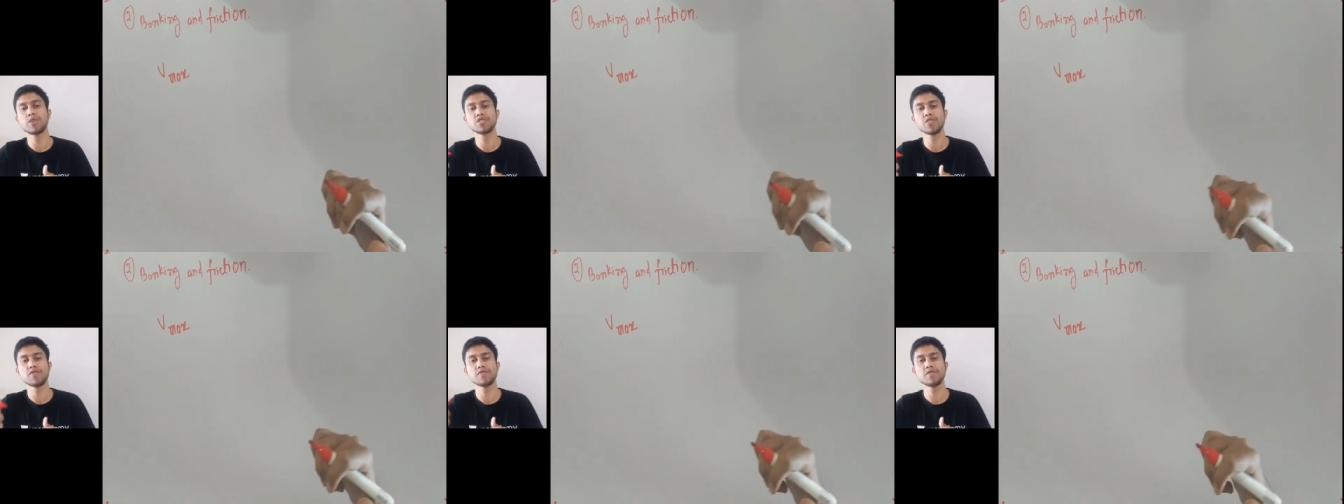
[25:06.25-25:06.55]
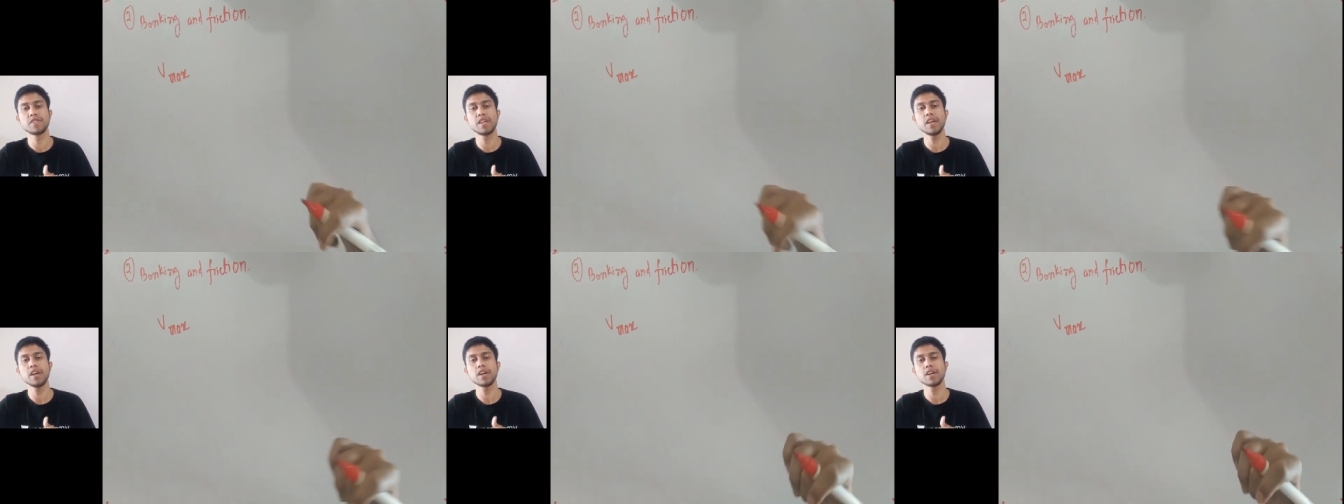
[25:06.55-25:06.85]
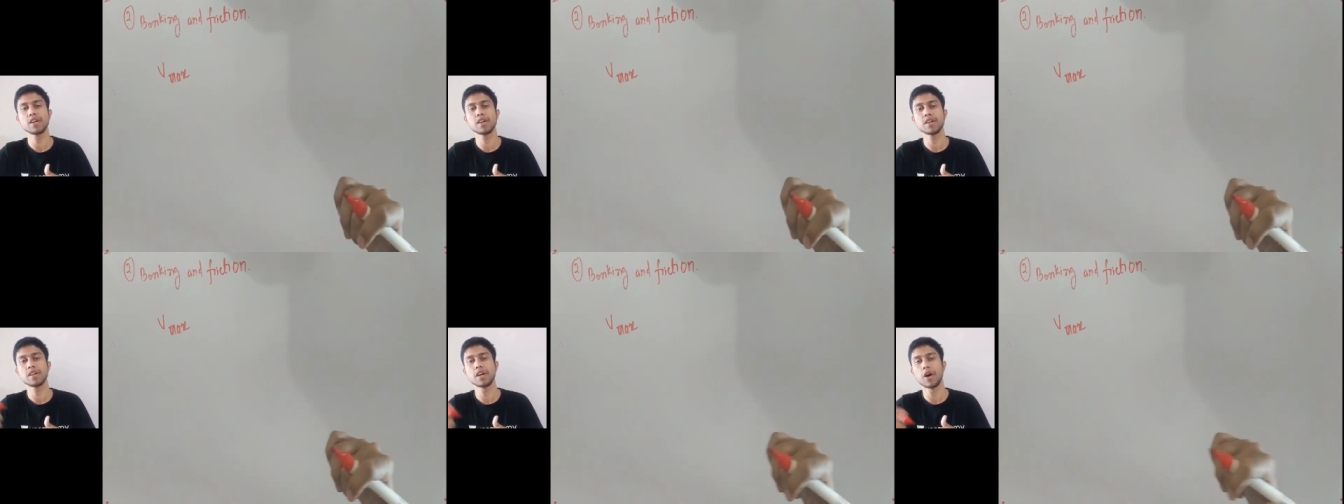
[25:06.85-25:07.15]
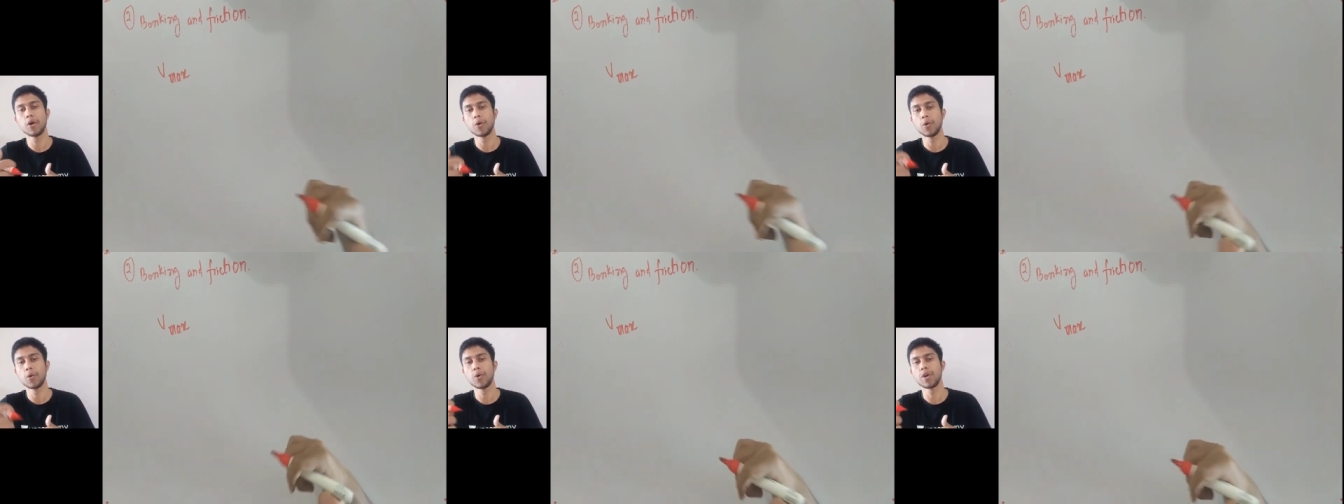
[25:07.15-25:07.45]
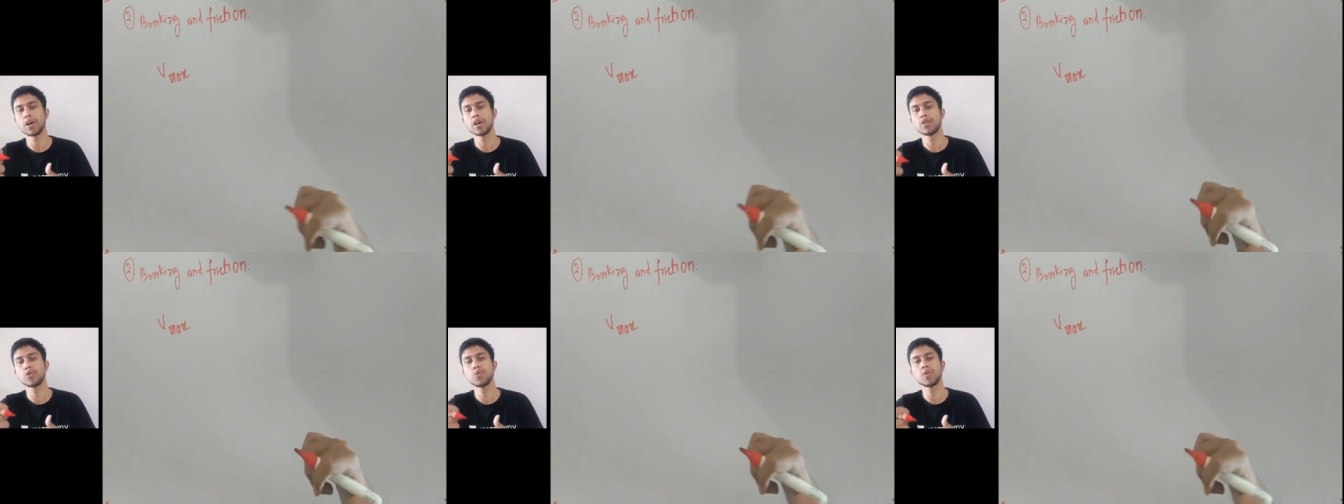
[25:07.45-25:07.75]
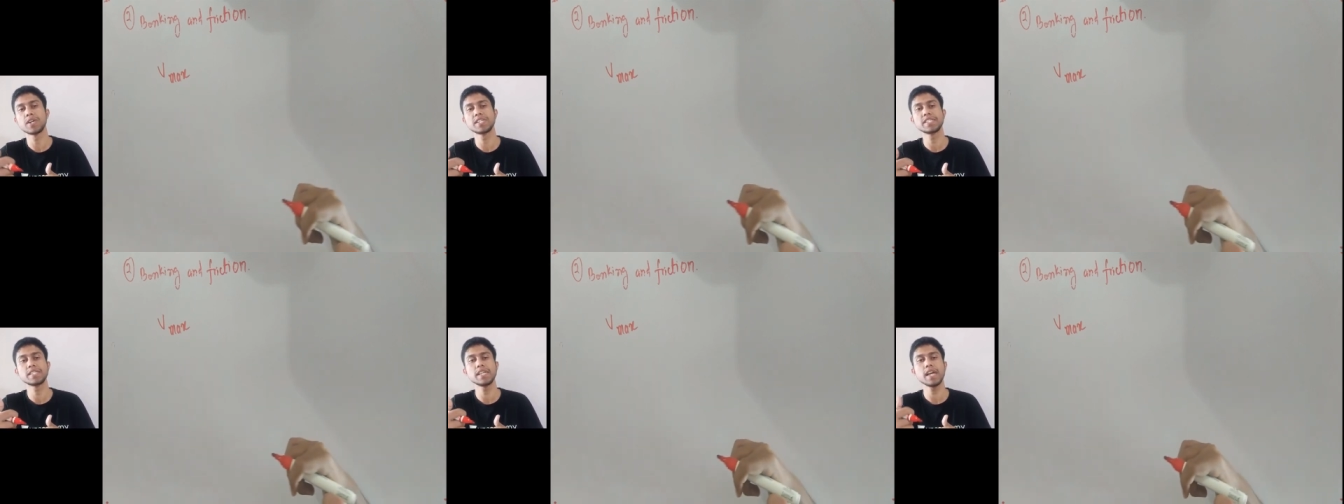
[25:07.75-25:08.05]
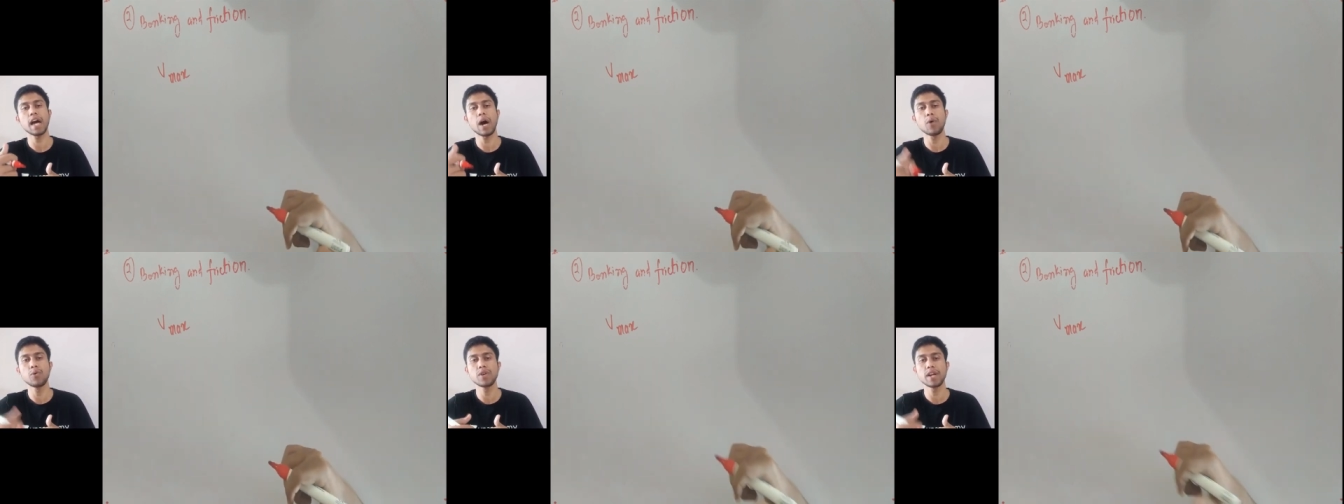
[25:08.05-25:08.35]
outwards of the road
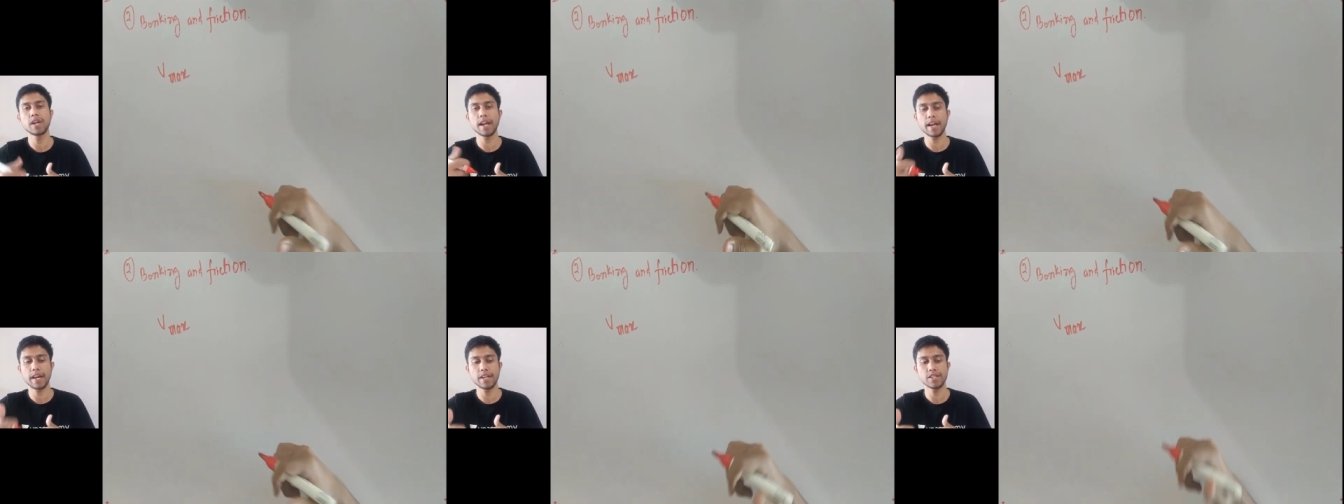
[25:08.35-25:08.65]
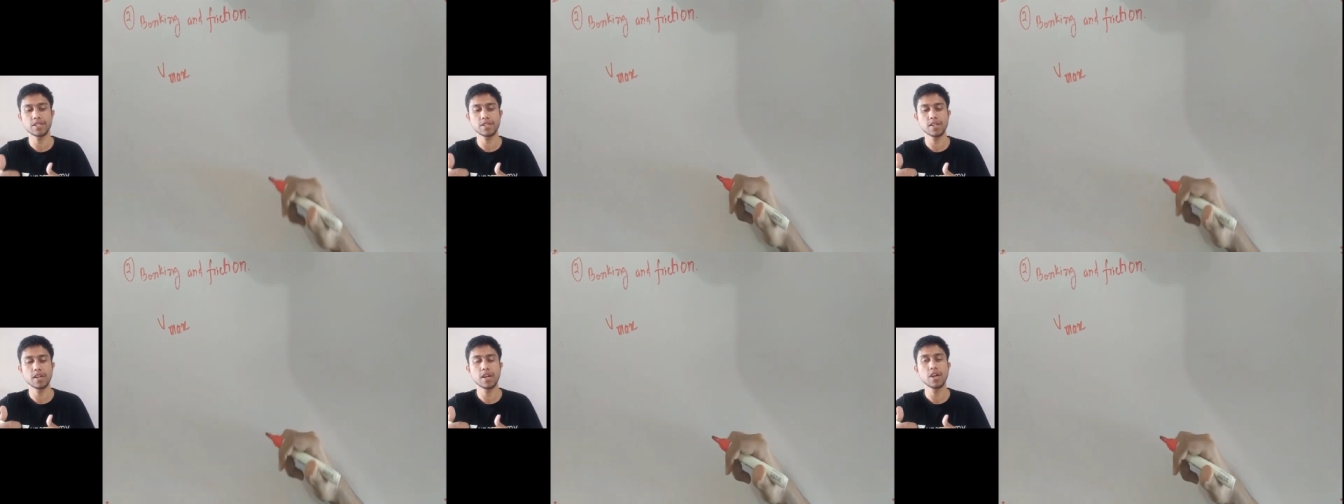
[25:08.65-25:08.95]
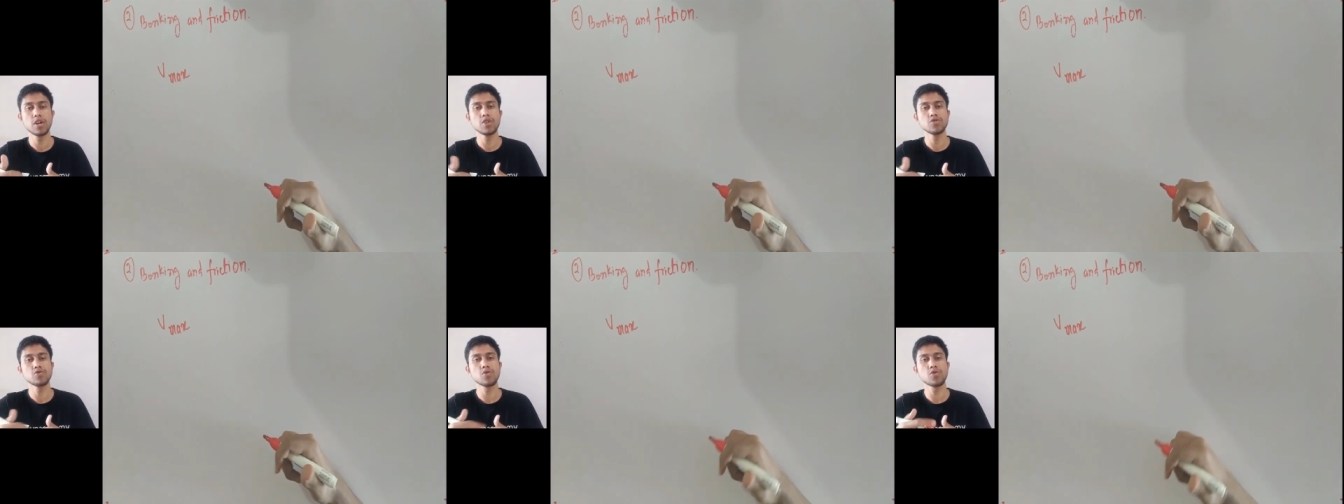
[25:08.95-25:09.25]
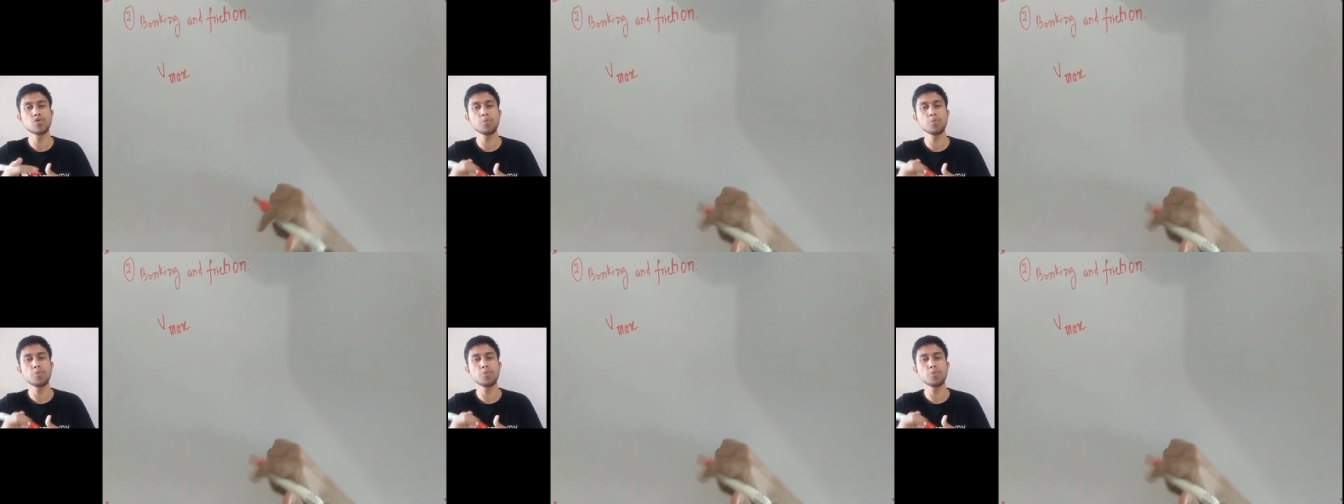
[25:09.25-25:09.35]
towards the outer edge.